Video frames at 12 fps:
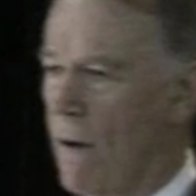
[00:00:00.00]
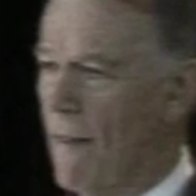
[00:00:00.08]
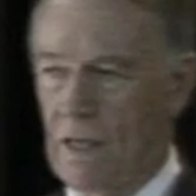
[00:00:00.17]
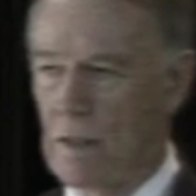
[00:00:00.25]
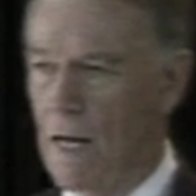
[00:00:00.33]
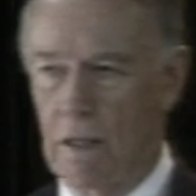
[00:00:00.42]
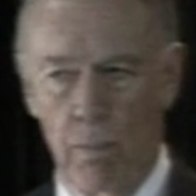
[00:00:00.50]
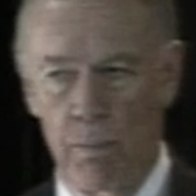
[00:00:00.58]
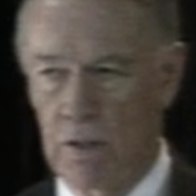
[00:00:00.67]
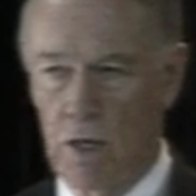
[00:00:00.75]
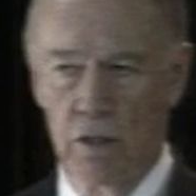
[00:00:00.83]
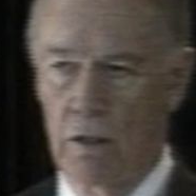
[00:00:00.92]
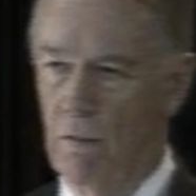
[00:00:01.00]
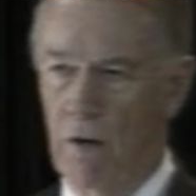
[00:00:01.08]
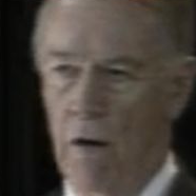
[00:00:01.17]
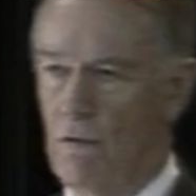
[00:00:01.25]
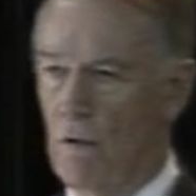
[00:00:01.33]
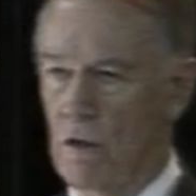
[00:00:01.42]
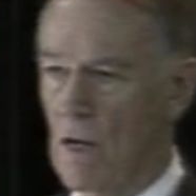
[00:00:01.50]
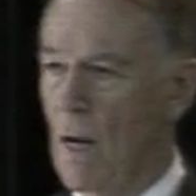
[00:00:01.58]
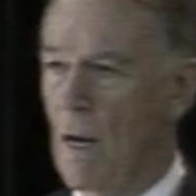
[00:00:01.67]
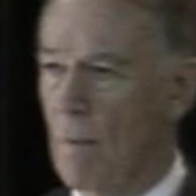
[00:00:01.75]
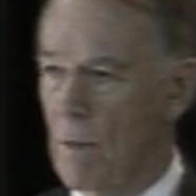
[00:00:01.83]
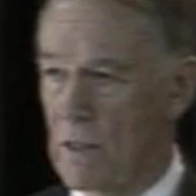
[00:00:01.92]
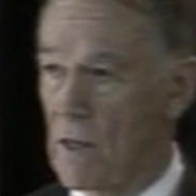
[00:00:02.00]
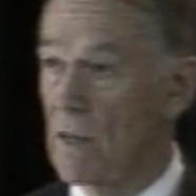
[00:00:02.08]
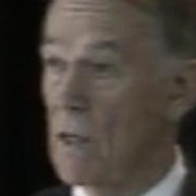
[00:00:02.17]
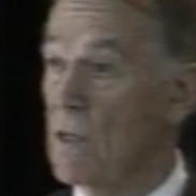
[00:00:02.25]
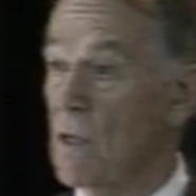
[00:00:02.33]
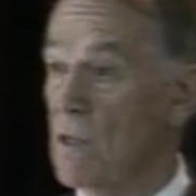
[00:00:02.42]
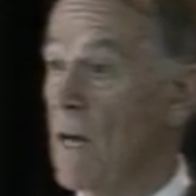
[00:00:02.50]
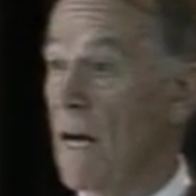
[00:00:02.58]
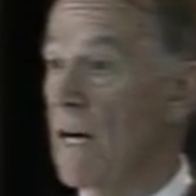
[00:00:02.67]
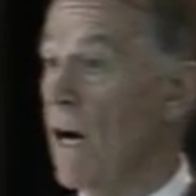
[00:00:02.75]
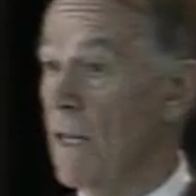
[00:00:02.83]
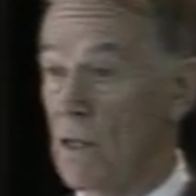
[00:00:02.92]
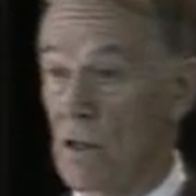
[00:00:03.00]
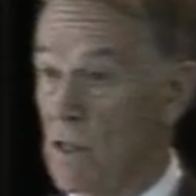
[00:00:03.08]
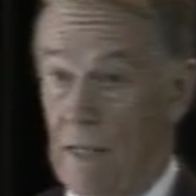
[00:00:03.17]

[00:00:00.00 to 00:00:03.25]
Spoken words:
That's not the position of the Air Force. But since he's a psychologist